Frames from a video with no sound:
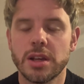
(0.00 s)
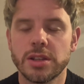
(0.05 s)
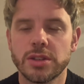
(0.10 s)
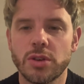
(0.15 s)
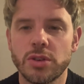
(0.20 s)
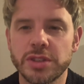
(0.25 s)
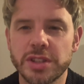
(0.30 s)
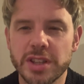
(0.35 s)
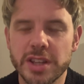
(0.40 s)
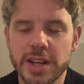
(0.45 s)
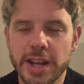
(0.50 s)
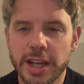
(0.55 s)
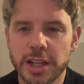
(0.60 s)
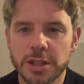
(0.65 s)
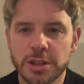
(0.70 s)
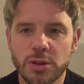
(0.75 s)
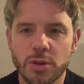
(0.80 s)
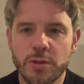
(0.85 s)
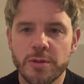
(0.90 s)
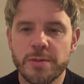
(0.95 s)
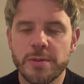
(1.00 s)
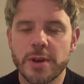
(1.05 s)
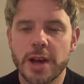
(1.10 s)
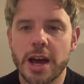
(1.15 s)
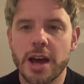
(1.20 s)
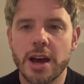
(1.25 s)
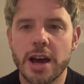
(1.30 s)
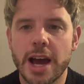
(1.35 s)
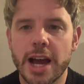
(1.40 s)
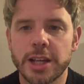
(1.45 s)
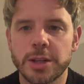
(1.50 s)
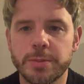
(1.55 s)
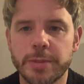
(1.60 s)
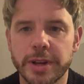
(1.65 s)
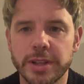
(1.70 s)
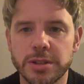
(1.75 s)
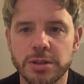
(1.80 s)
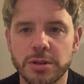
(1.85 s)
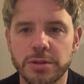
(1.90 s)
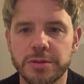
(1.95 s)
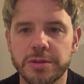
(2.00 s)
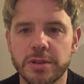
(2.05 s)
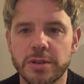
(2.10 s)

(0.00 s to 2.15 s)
So on to the next sort of aspect of